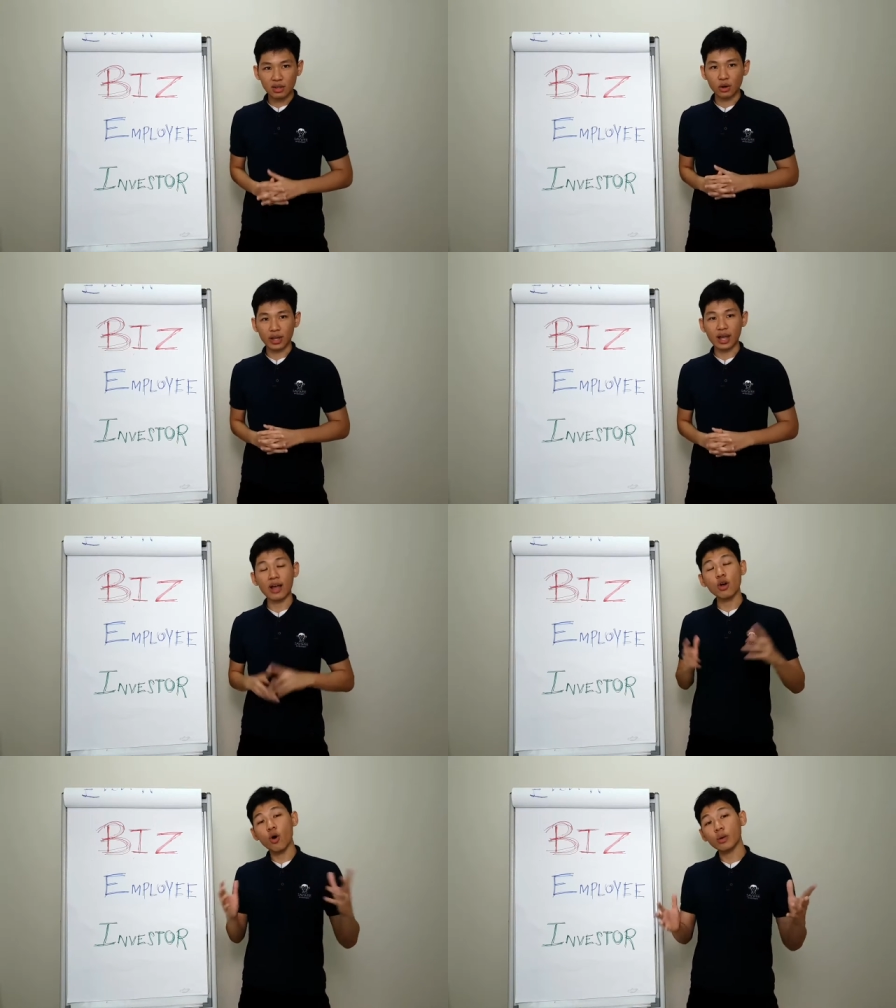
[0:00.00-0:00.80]
Okay,
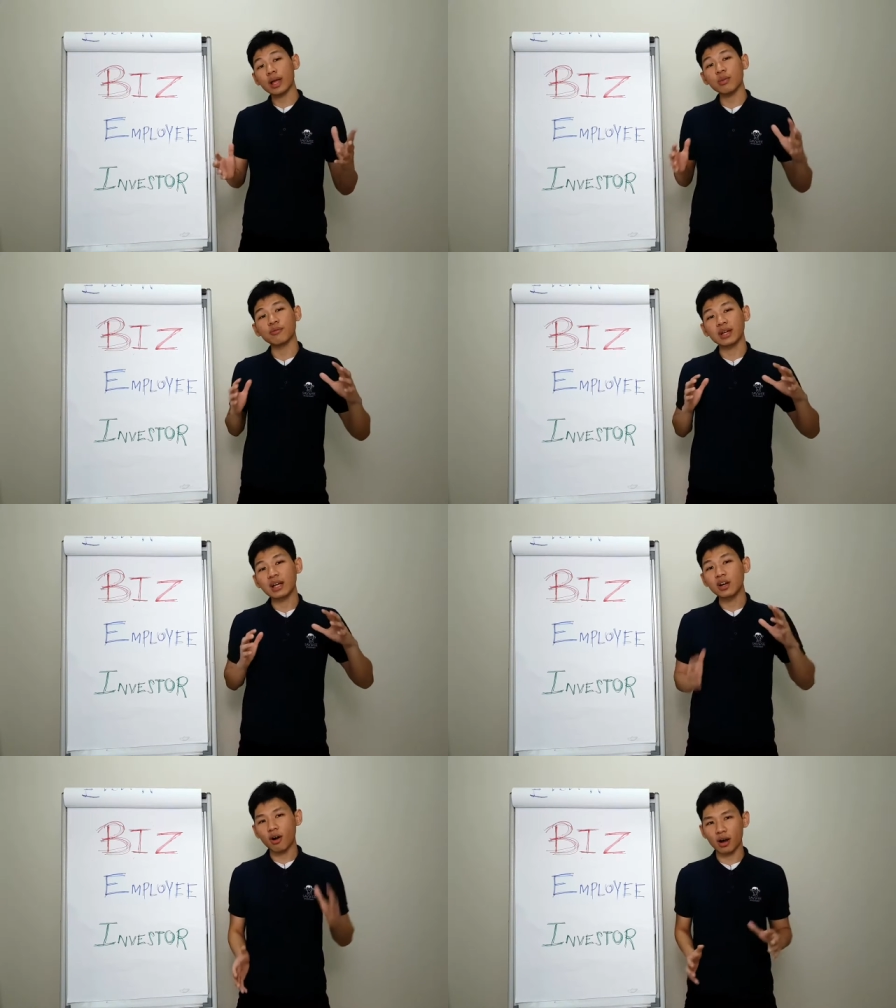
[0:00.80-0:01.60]
are you okay with
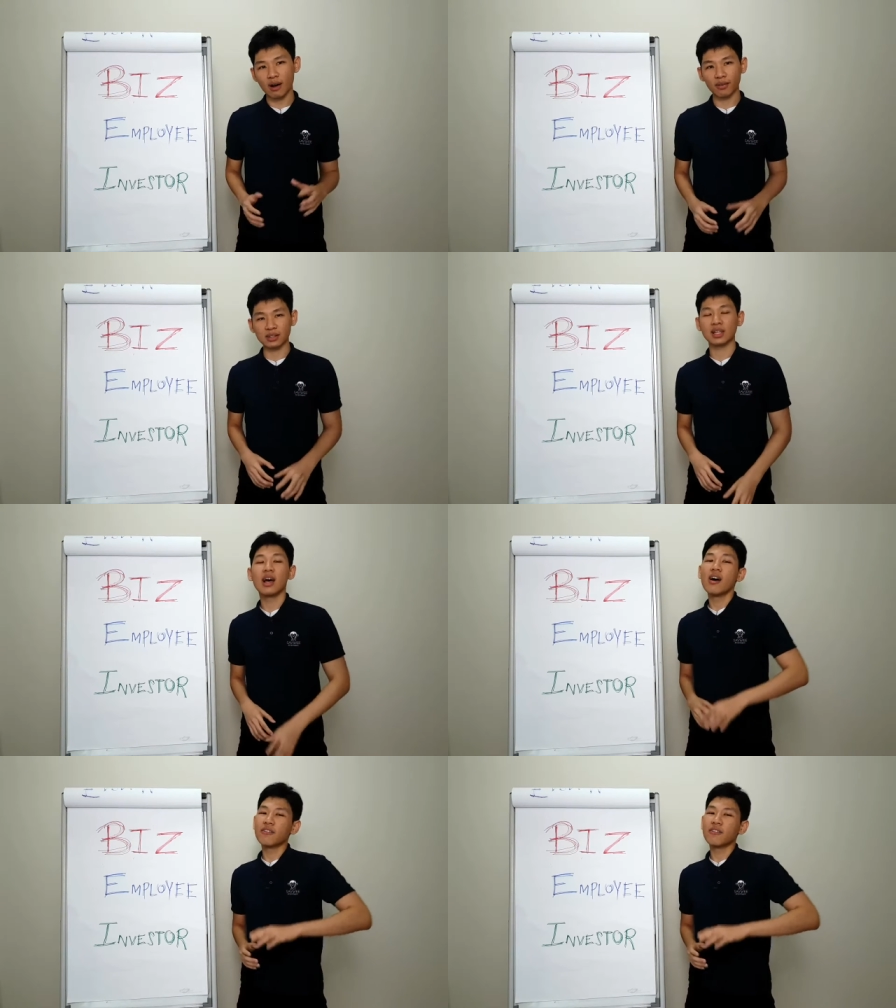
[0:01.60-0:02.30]
working long hours?